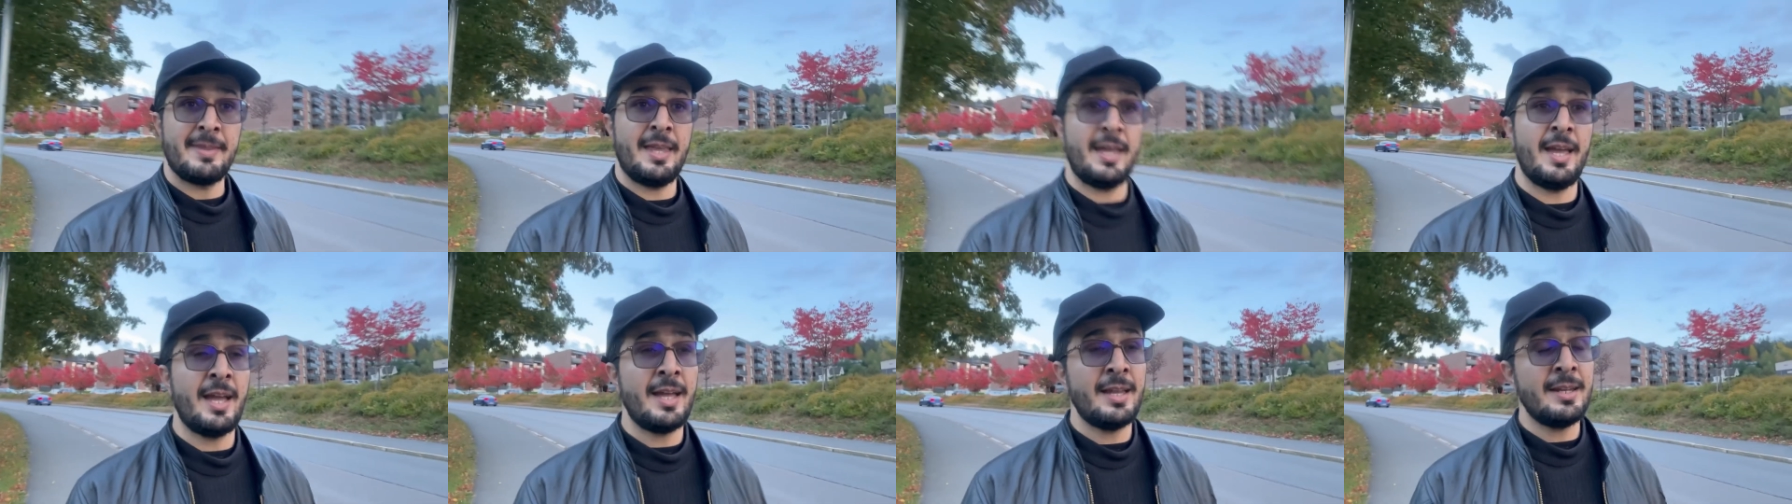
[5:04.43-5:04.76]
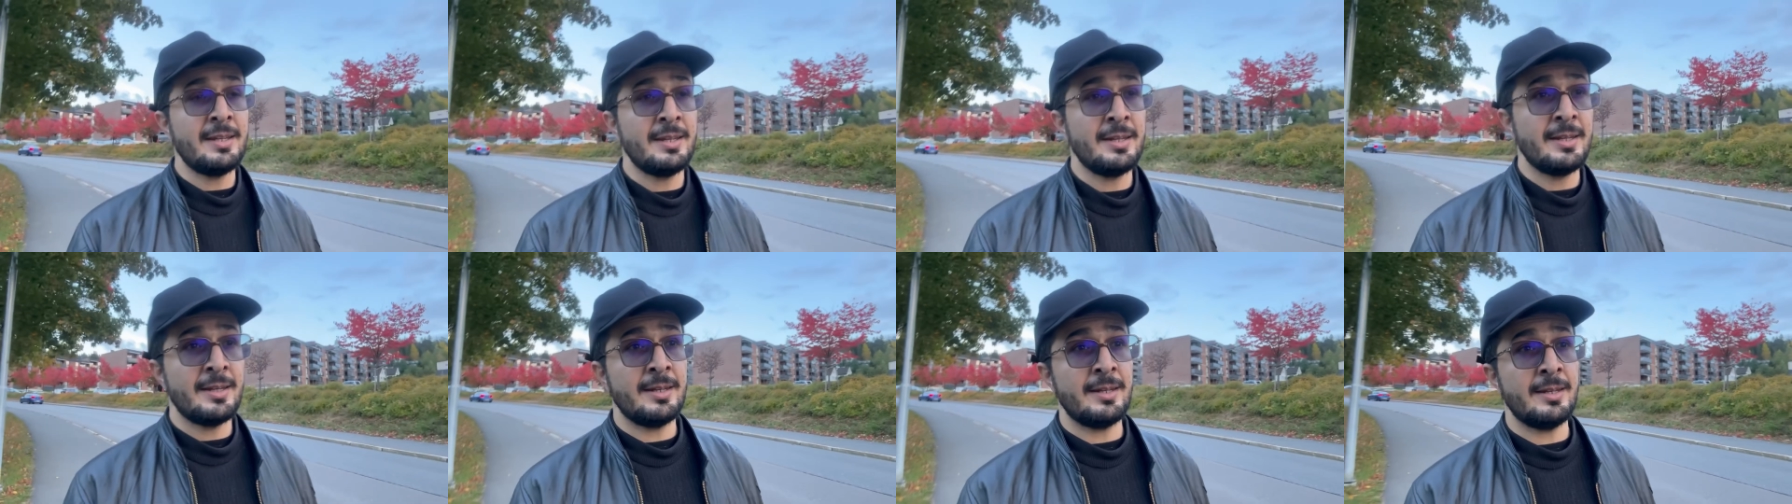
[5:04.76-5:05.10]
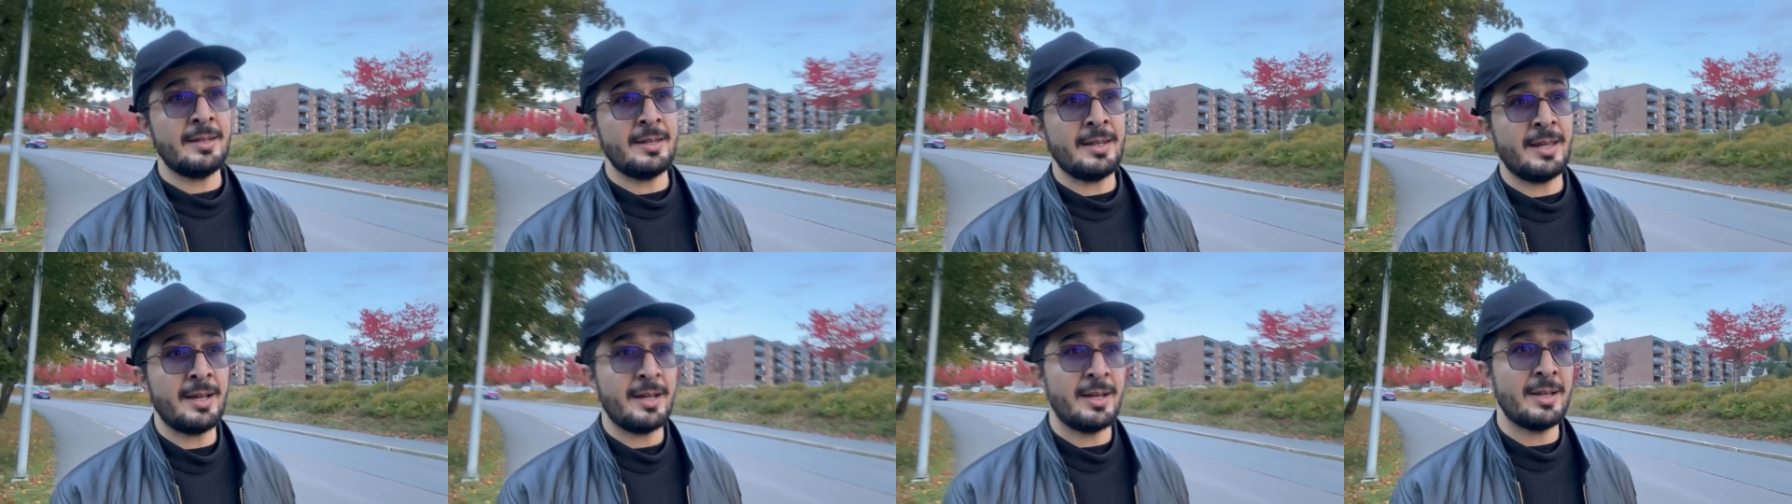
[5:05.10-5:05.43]

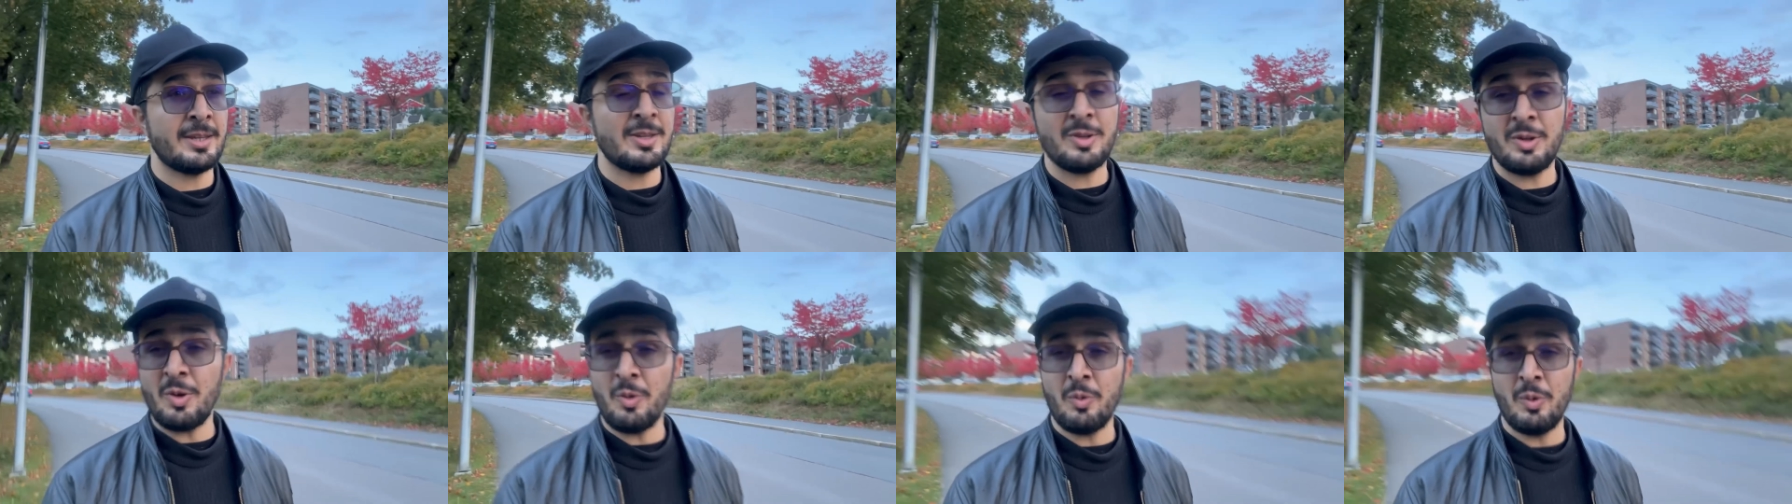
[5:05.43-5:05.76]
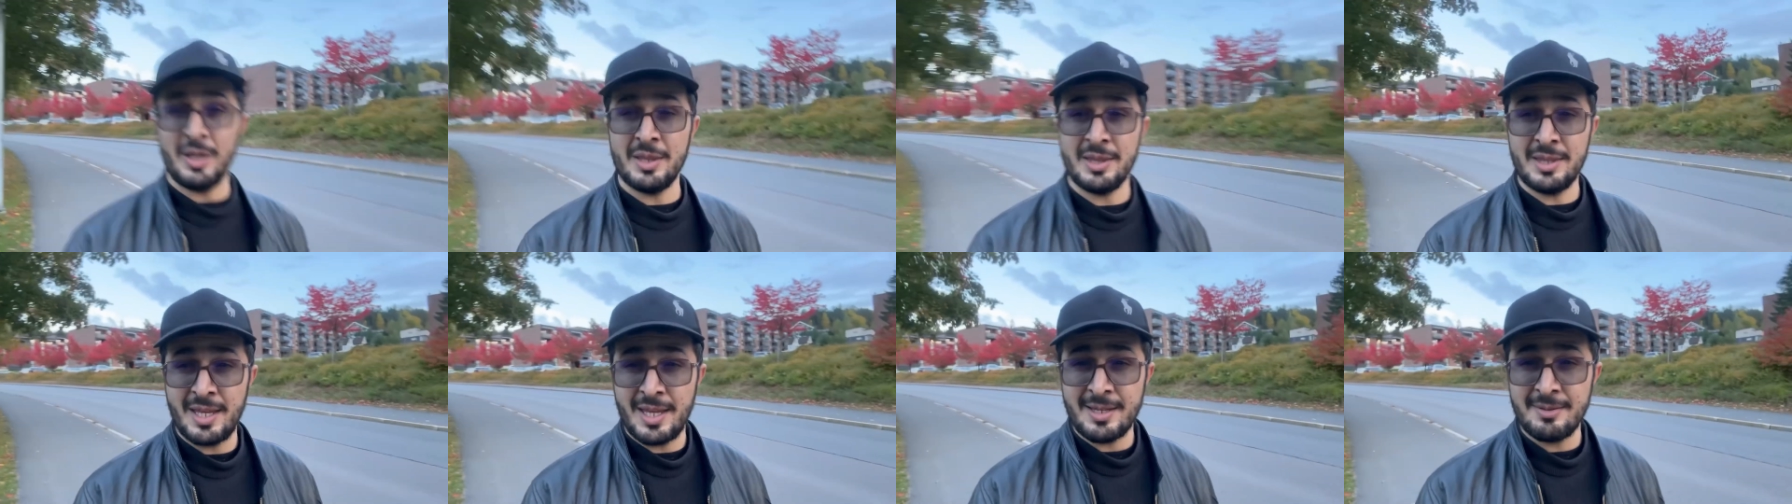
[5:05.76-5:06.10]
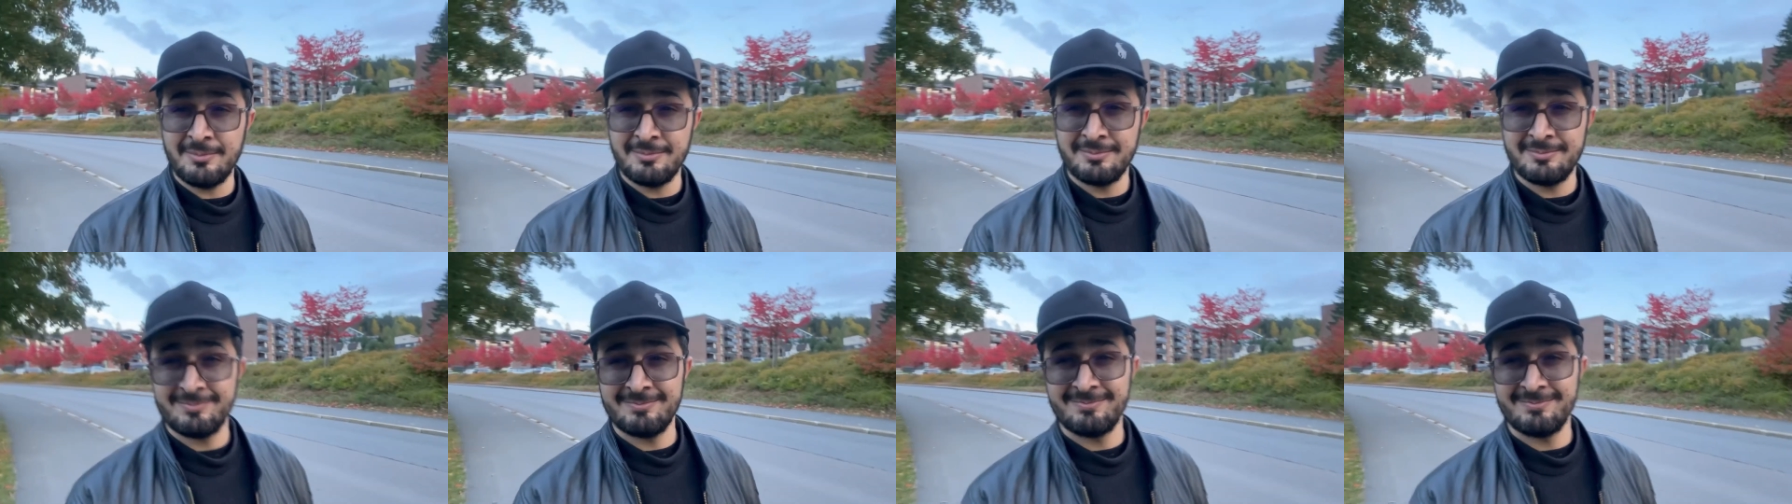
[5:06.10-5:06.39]
And you know one thing?